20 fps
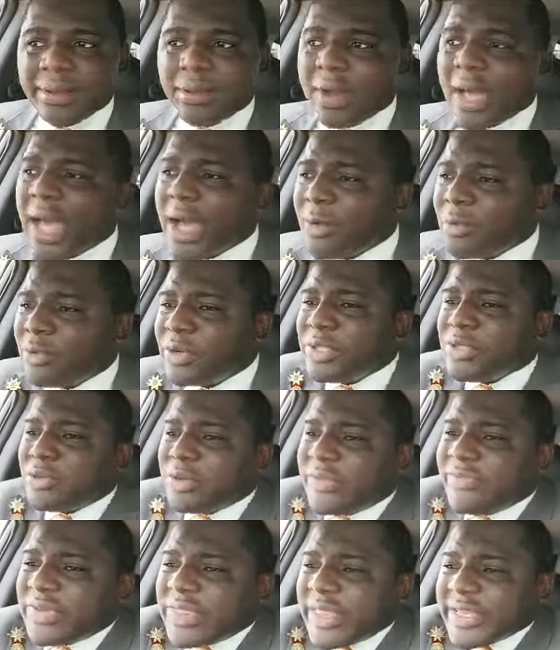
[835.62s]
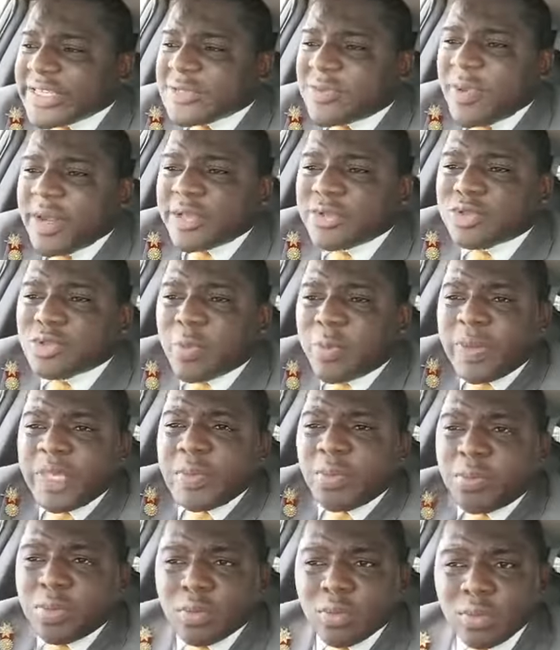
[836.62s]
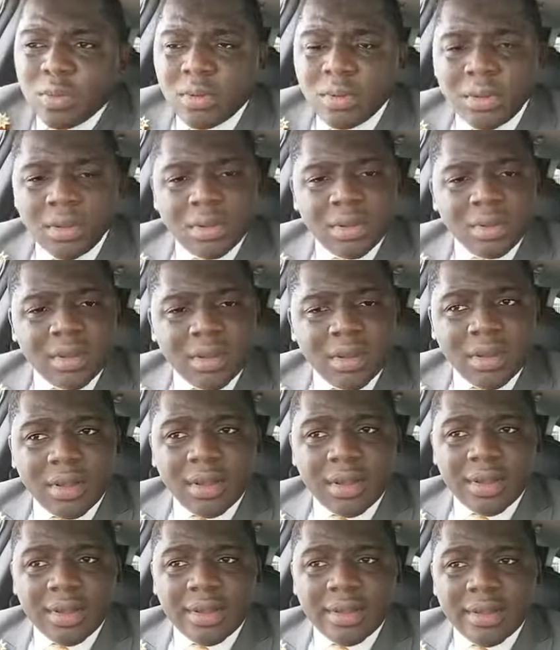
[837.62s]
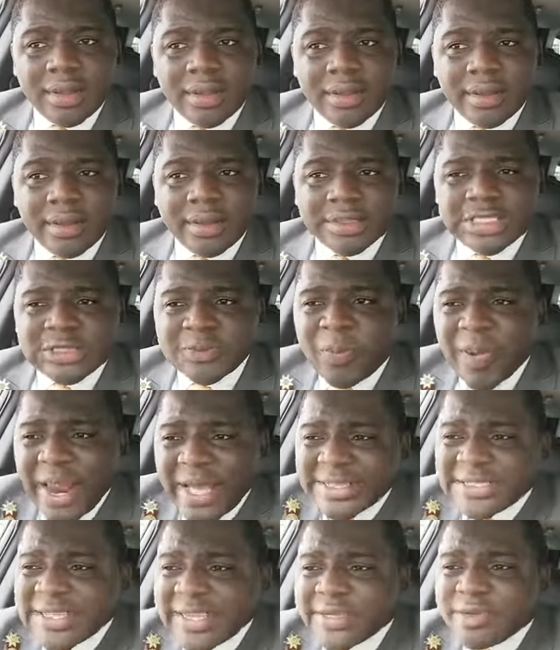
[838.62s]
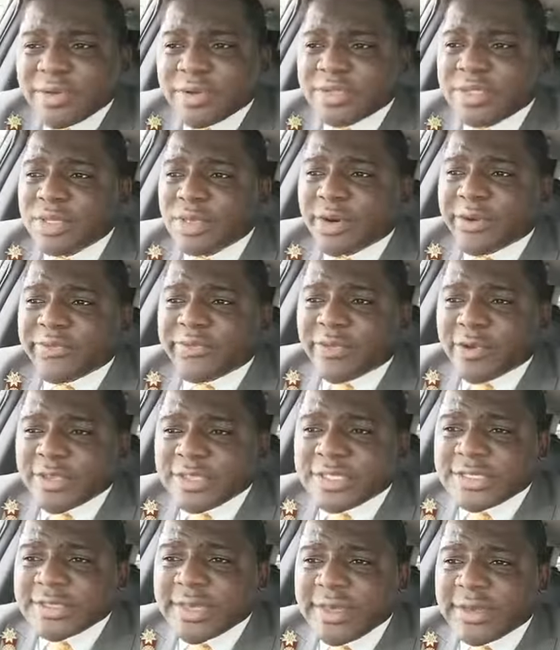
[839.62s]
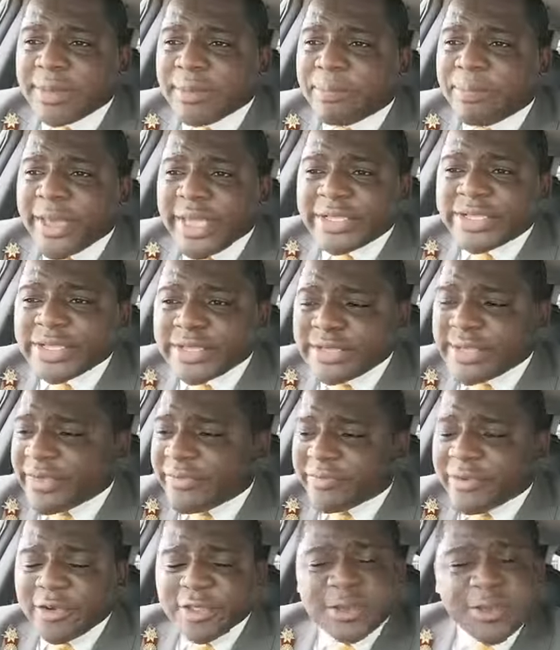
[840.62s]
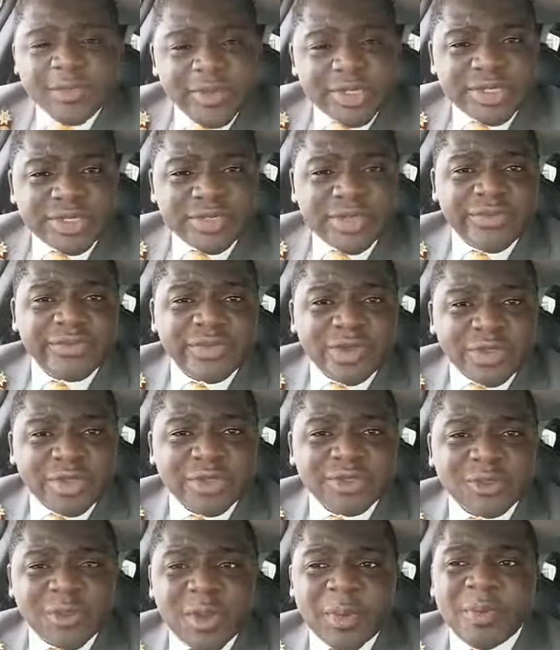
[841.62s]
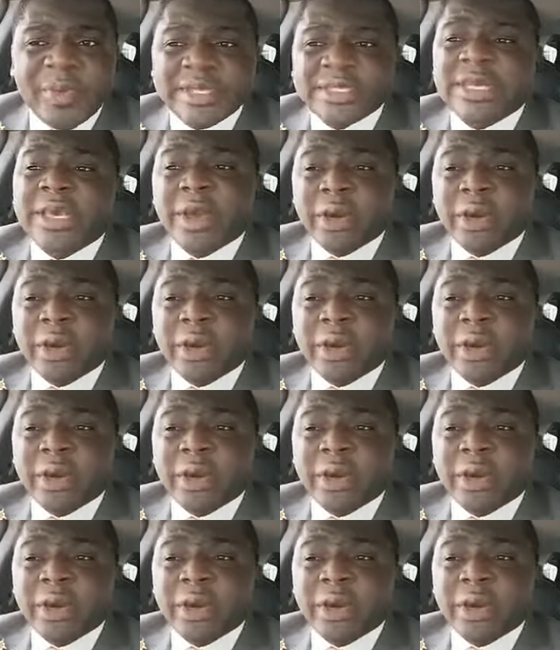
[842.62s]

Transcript: How would you even explain to people? Splattered on your front page, the front pages of your newspapers,